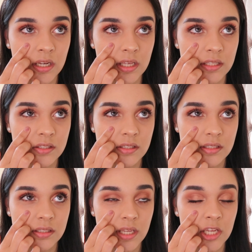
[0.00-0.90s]

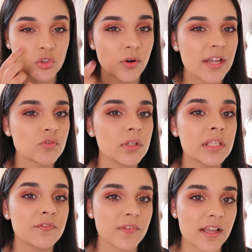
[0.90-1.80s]
It dries
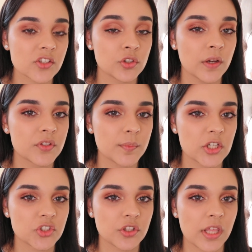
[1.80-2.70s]
really fast, so you have to
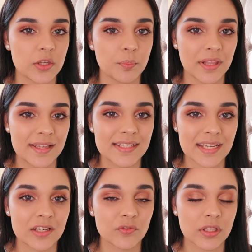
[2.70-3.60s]
make sure that you blend
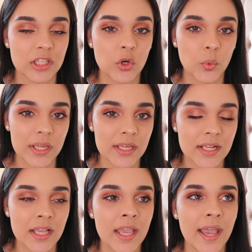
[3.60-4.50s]
it in really quick